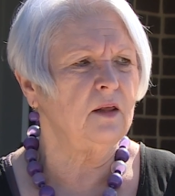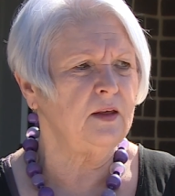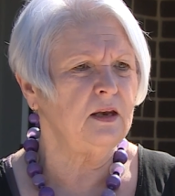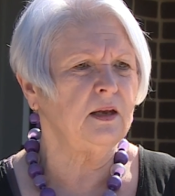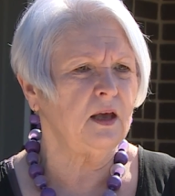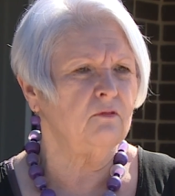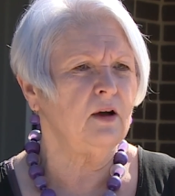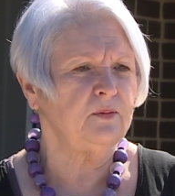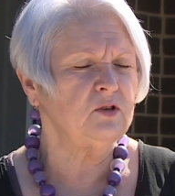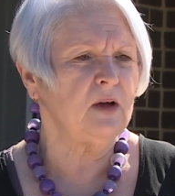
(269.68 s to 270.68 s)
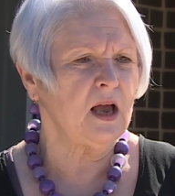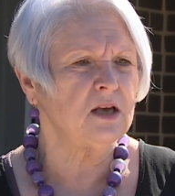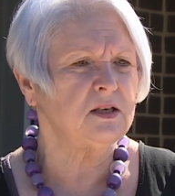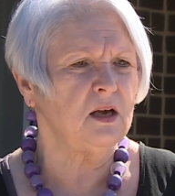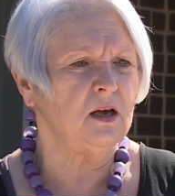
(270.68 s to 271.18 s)
then get wrapped
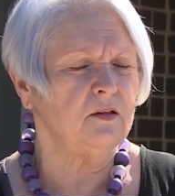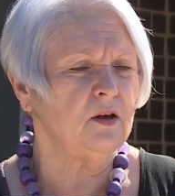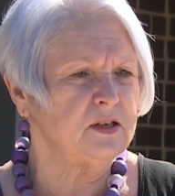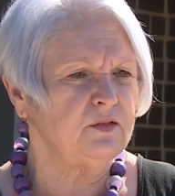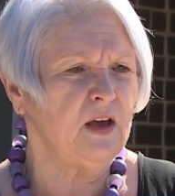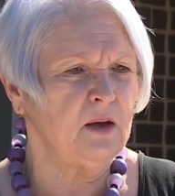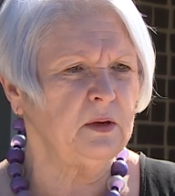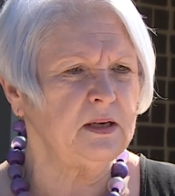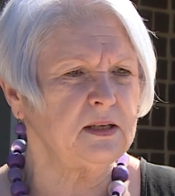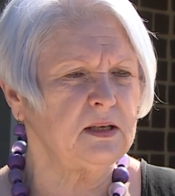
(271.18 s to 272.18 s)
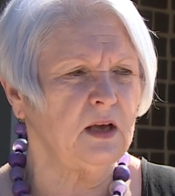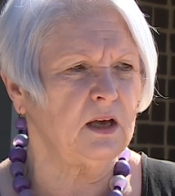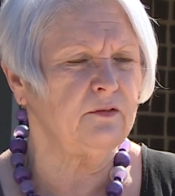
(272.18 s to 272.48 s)
around those families